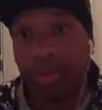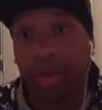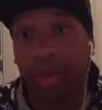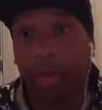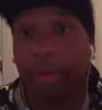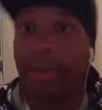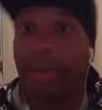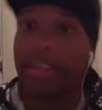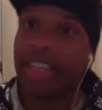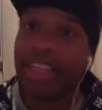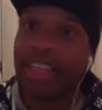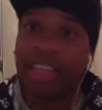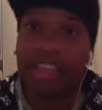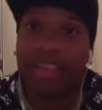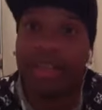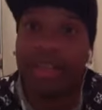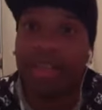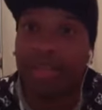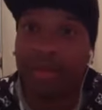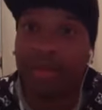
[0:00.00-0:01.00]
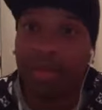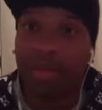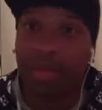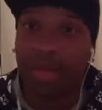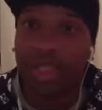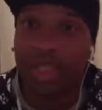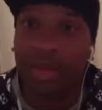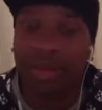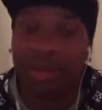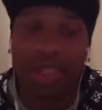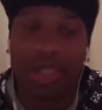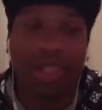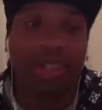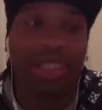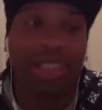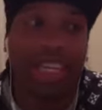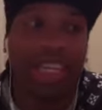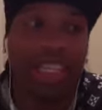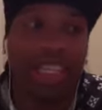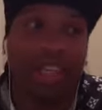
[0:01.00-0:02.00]
But then when you
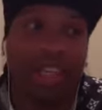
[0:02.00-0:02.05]
say, yo,